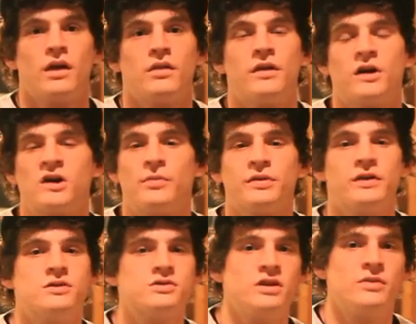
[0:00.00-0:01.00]
There are a couple
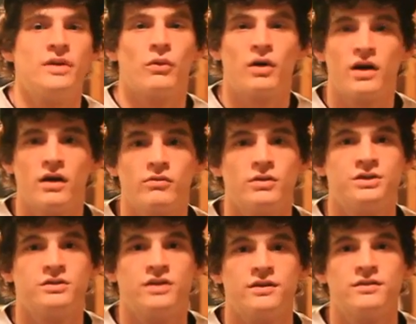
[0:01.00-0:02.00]
things you need to be aware of when
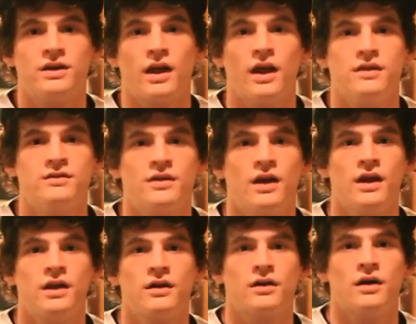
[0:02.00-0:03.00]
you're denting a
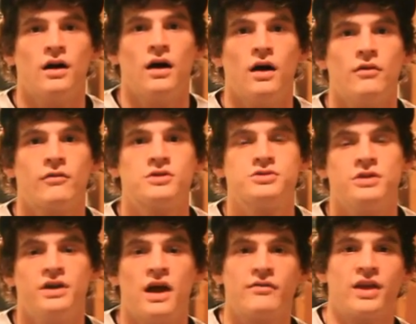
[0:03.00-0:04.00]
tank. First,
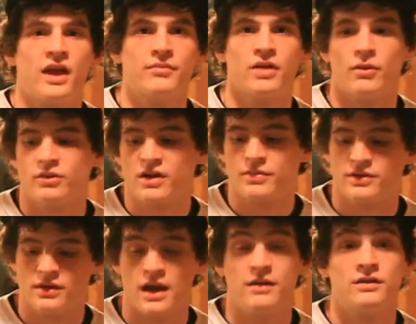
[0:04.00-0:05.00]
you need to have a game plan what type of
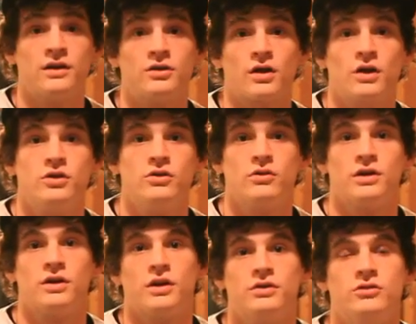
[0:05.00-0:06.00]
tank dent you're going to do. Are
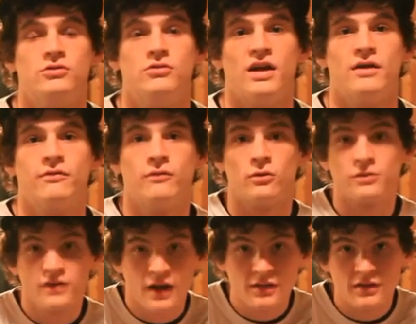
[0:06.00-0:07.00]
you going to do a
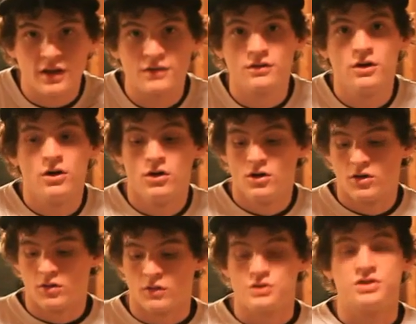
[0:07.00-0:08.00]
full tank dent
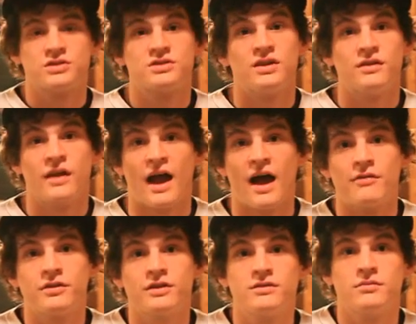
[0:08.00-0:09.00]
or just dent the
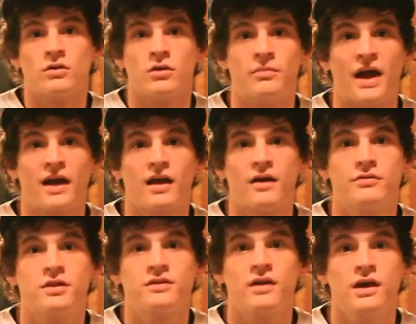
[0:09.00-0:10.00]
back
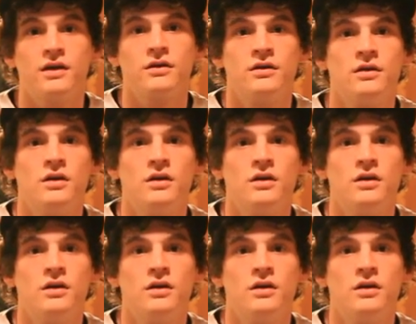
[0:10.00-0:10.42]
half of the tank?